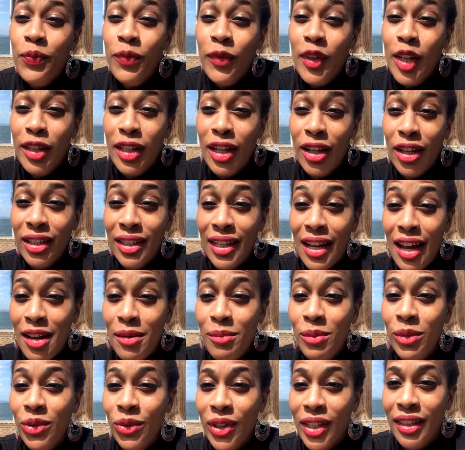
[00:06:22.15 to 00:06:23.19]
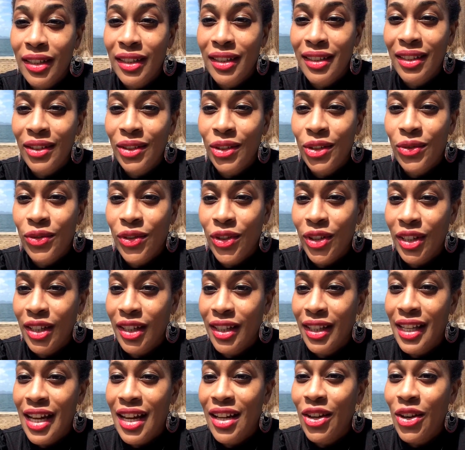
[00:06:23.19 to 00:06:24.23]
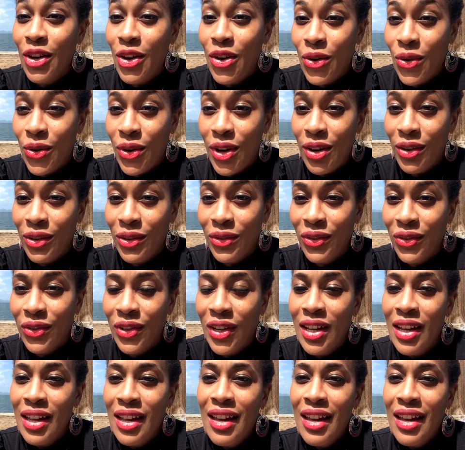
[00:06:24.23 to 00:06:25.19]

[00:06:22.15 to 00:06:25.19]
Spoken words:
there are times when it's useful to let go of